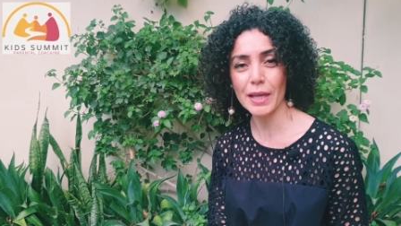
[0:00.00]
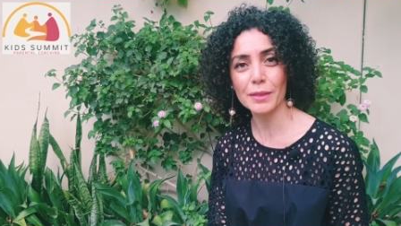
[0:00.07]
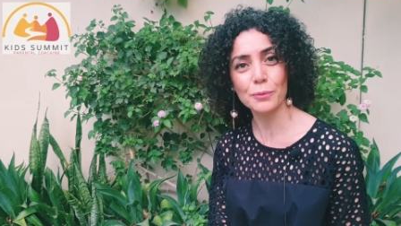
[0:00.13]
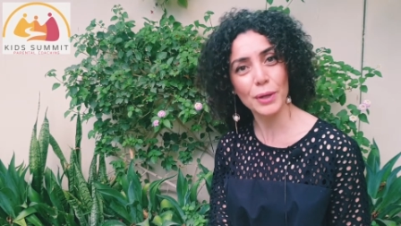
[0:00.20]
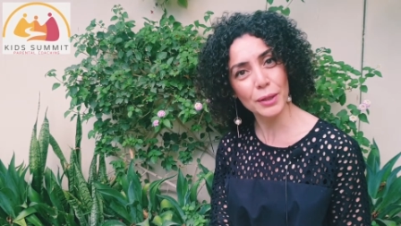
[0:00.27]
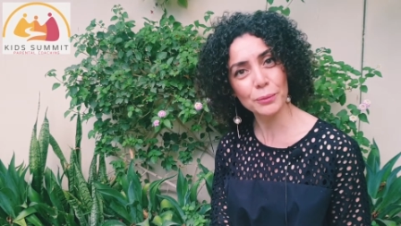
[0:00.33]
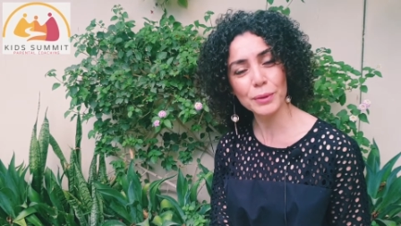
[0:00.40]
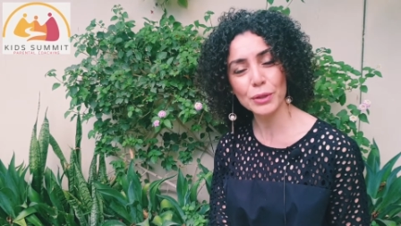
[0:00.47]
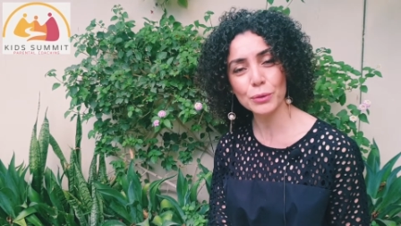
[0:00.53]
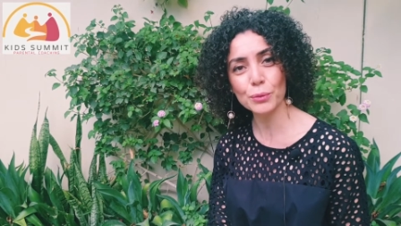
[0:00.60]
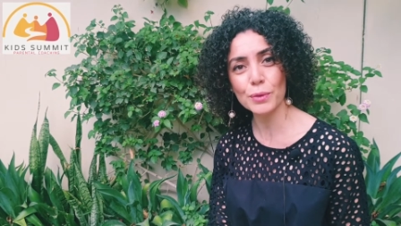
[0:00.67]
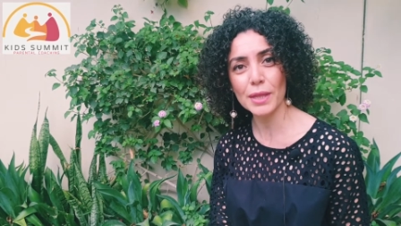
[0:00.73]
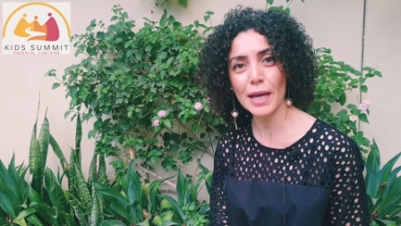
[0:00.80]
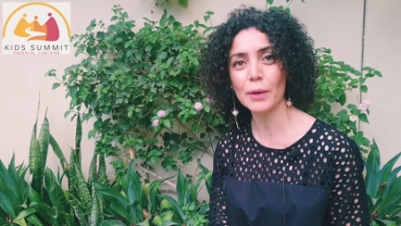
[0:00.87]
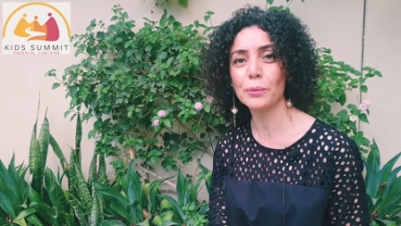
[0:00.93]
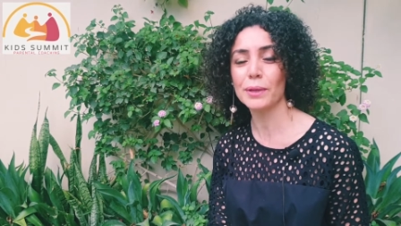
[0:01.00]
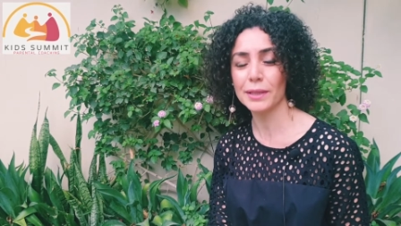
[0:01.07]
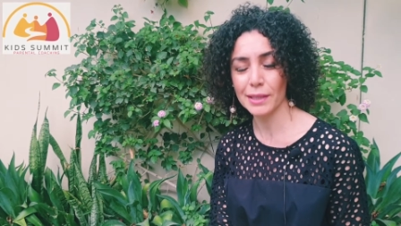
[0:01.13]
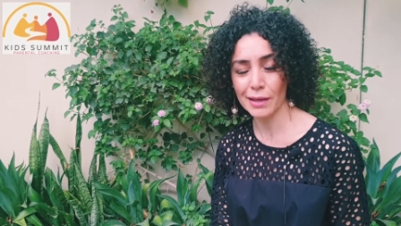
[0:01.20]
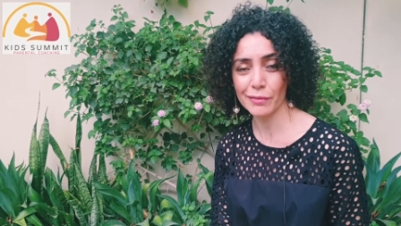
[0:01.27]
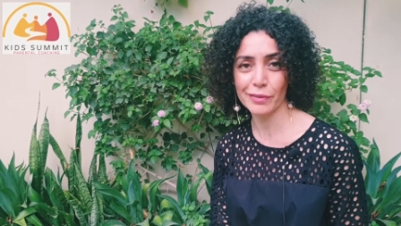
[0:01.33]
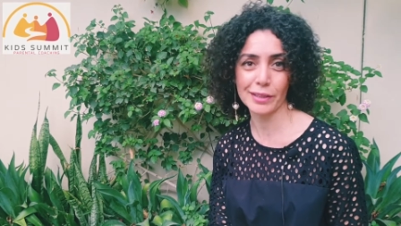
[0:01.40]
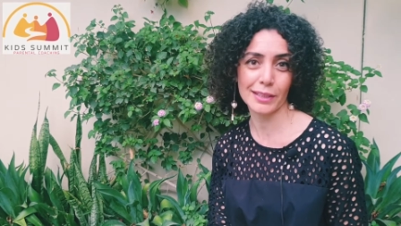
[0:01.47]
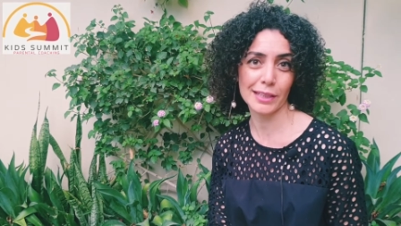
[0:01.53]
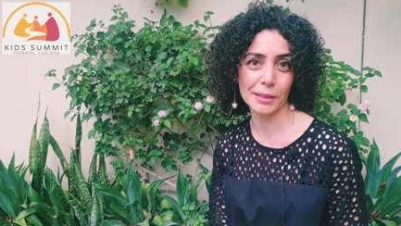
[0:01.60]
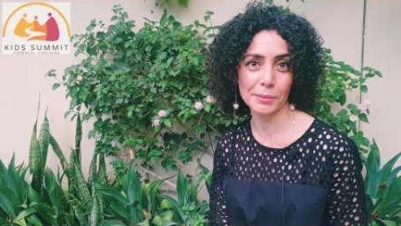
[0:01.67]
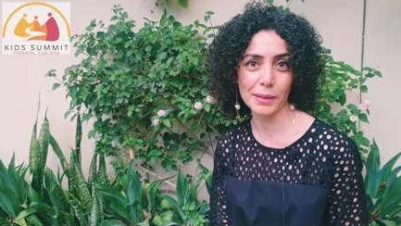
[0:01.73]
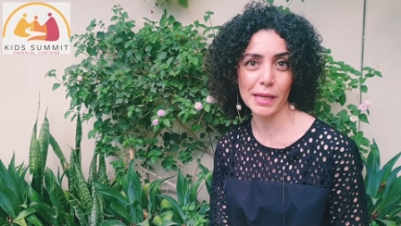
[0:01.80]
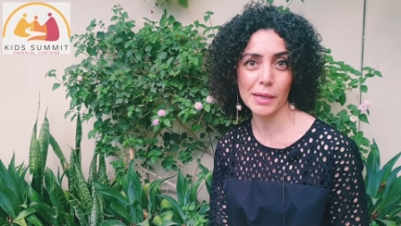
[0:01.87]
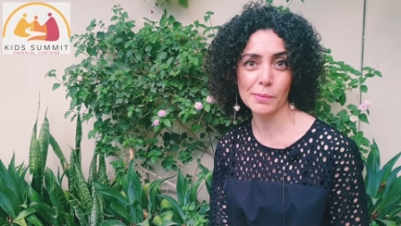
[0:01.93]
And when we do that, we'll
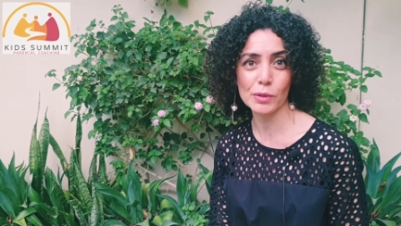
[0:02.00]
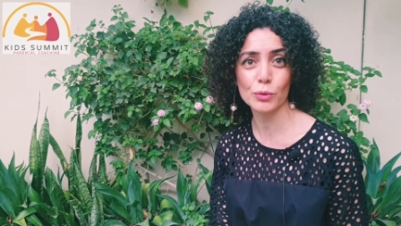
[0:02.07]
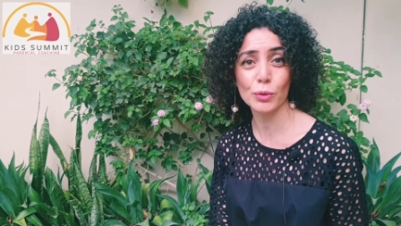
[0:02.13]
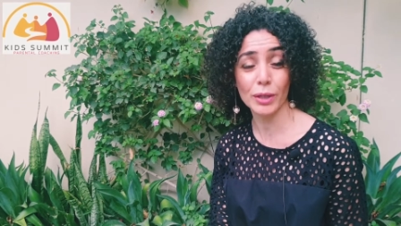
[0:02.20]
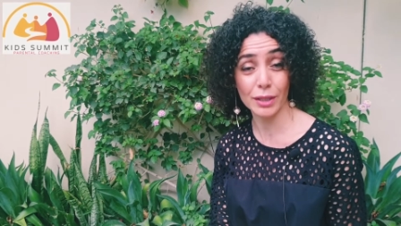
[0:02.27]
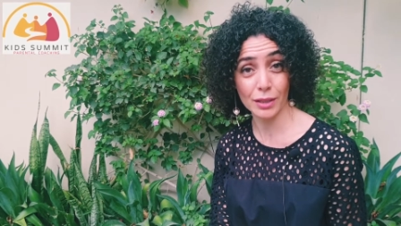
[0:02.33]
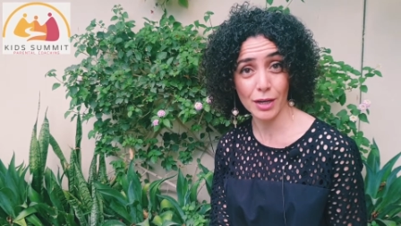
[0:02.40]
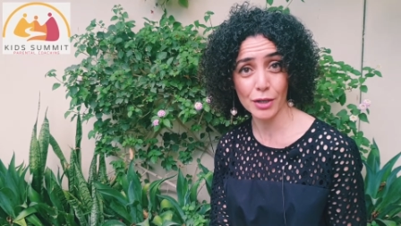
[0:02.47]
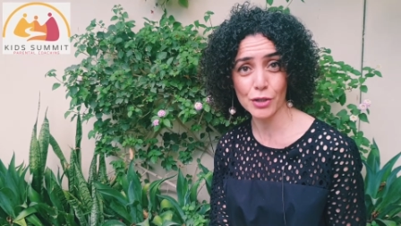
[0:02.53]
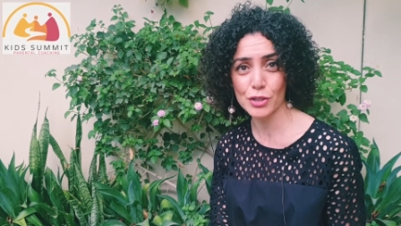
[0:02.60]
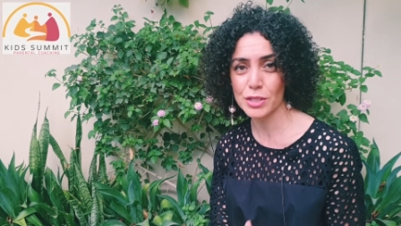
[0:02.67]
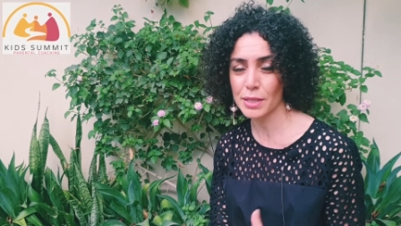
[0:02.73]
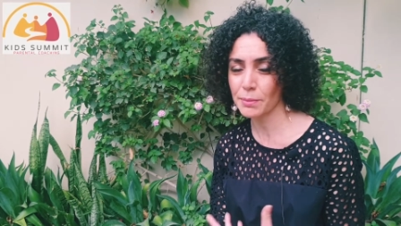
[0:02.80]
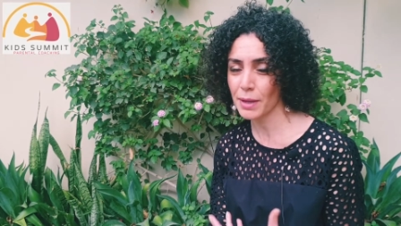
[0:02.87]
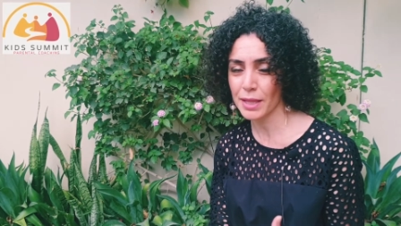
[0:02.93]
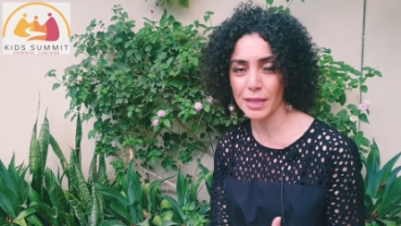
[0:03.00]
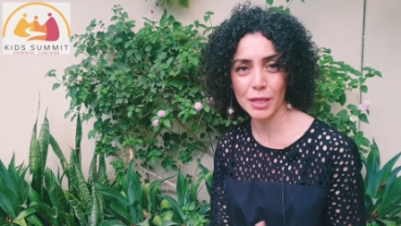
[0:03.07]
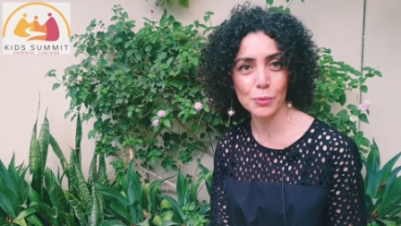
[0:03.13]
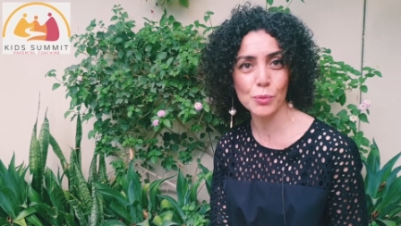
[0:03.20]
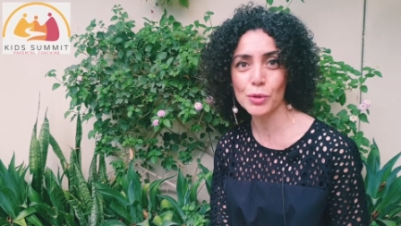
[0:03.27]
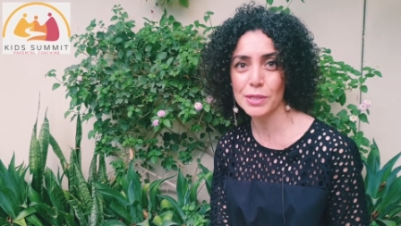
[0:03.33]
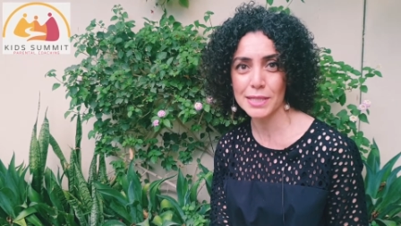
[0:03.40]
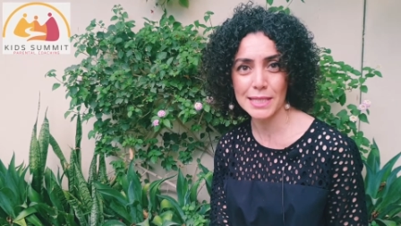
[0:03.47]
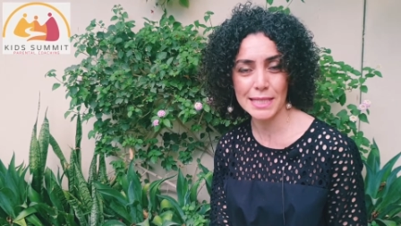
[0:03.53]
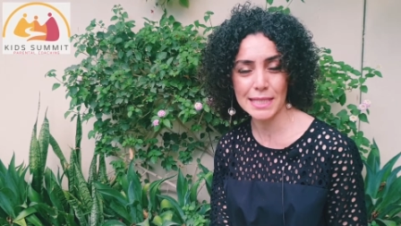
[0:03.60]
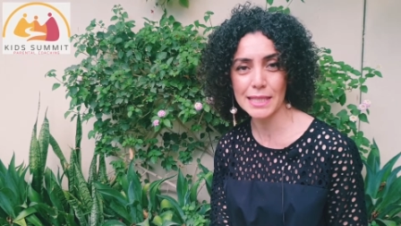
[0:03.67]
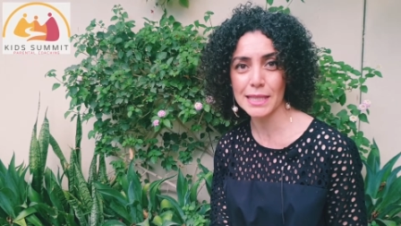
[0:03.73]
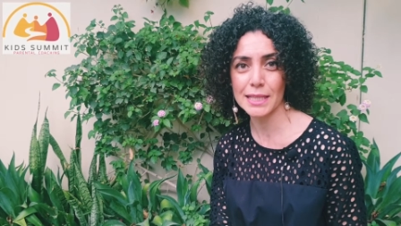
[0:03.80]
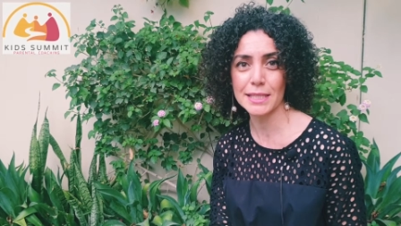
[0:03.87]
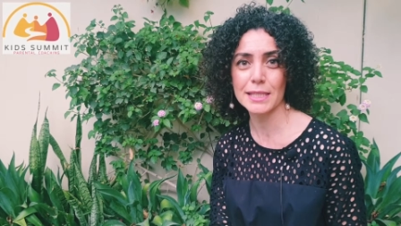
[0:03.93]
definitely be able to encourage them, and they won't
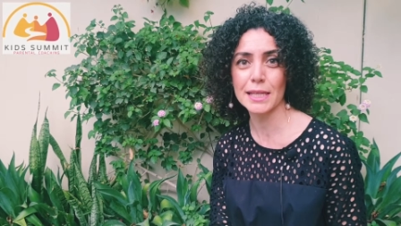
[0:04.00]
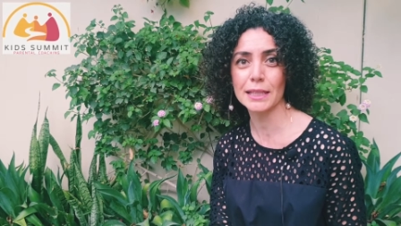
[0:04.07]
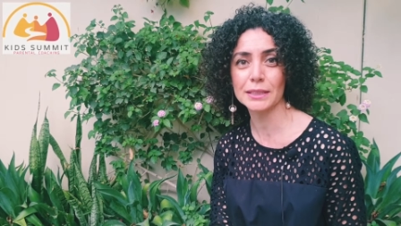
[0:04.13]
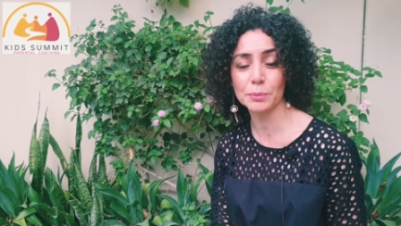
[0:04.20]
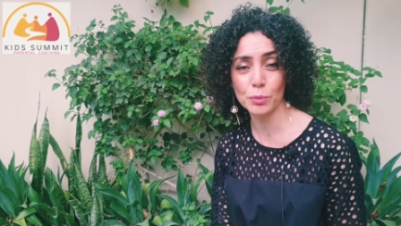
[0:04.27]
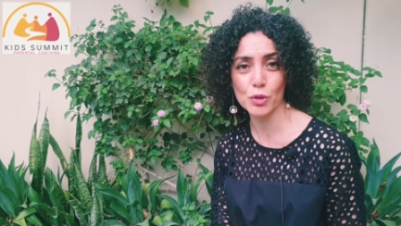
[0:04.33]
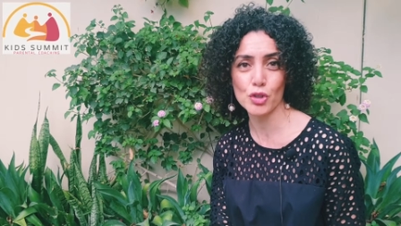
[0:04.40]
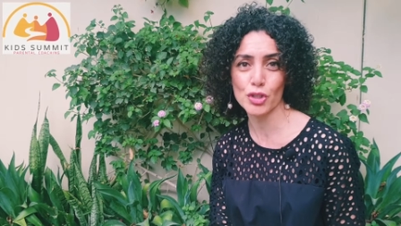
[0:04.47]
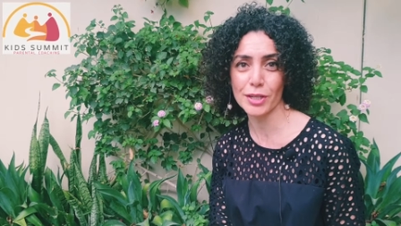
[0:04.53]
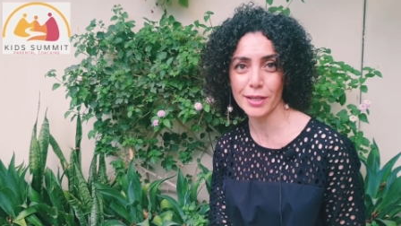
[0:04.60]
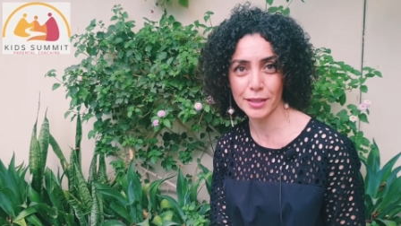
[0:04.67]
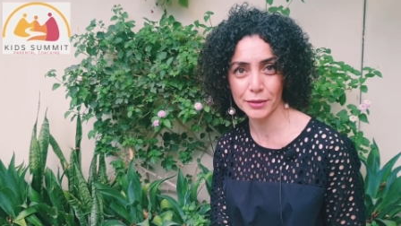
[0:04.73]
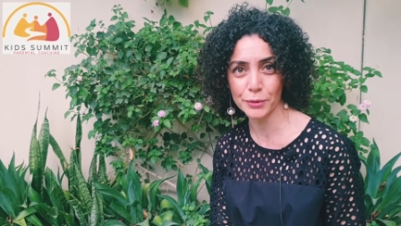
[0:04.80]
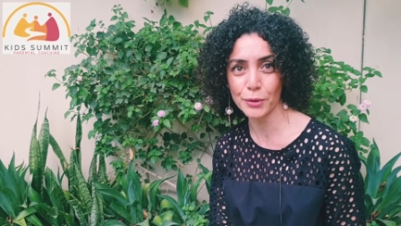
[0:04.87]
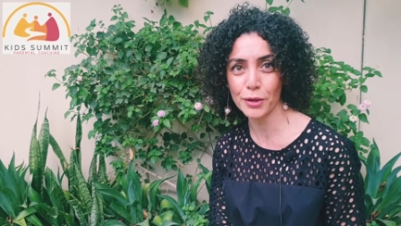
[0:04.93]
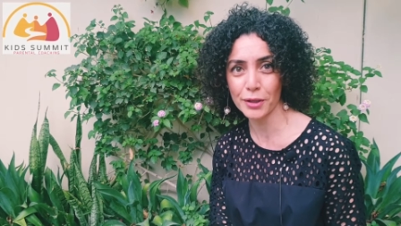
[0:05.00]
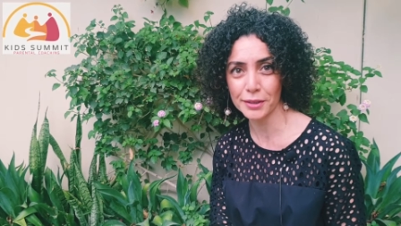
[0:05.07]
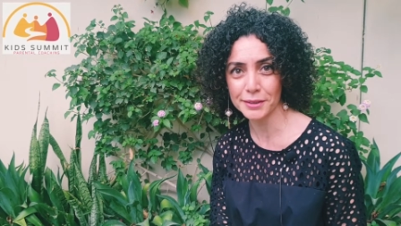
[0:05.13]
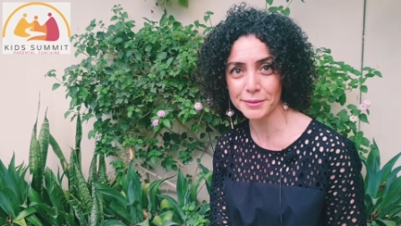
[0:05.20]
see this as pushing at all.